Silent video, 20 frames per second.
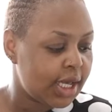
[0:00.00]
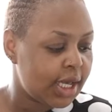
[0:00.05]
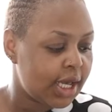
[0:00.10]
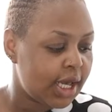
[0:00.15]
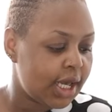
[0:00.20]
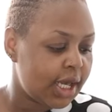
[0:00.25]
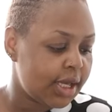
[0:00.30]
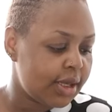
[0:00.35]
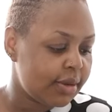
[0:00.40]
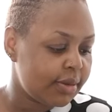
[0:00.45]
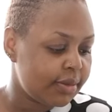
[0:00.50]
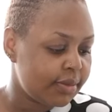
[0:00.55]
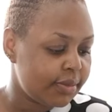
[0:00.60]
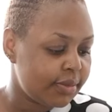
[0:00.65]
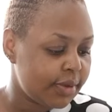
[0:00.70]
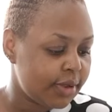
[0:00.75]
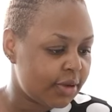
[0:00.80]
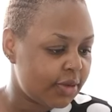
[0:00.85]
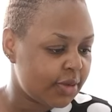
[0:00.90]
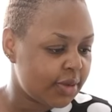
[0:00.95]
um
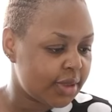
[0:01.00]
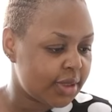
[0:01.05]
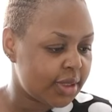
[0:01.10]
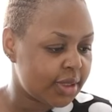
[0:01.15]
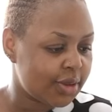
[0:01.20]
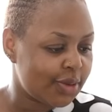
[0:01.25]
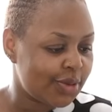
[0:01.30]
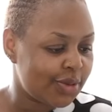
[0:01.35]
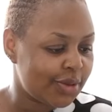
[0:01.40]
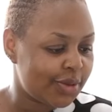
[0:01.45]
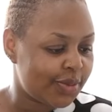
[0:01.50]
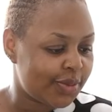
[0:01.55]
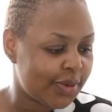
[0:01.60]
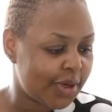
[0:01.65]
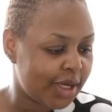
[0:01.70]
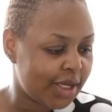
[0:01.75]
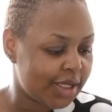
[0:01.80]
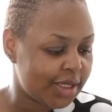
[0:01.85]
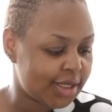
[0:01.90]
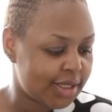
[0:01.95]
it was a good
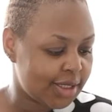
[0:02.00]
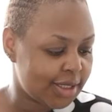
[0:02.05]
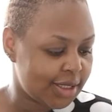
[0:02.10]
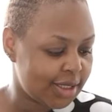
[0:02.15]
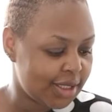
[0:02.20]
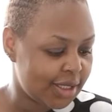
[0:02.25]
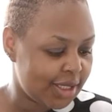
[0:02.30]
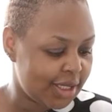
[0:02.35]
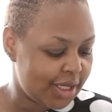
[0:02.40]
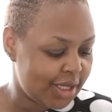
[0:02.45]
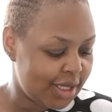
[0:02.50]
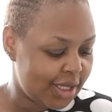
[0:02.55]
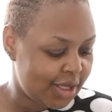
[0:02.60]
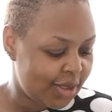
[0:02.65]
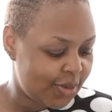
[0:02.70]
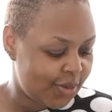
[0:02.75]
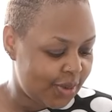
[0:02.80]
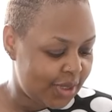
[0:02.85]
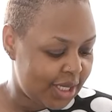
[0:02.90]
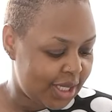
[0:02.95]
price
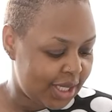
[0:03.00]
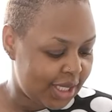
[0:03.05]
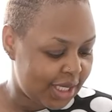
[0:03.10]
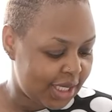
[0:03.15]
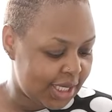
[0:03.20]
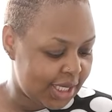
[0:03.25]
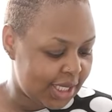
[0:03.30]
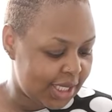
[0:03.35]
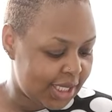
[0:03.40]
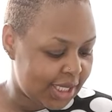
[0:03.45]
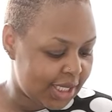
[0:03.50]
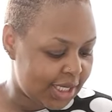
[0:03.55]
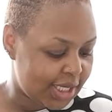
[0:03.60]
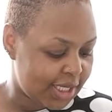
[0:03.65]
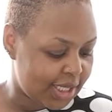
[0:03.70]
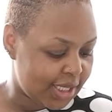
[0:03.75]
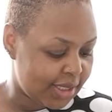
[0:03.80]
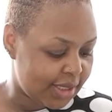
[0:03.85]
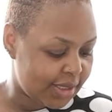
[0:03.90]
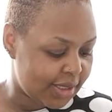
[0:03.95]
will I really get
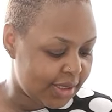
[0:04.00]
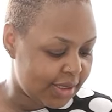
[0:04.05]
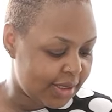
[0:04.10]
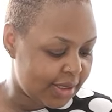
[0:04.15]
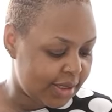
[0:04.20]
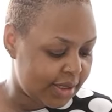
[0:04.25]
the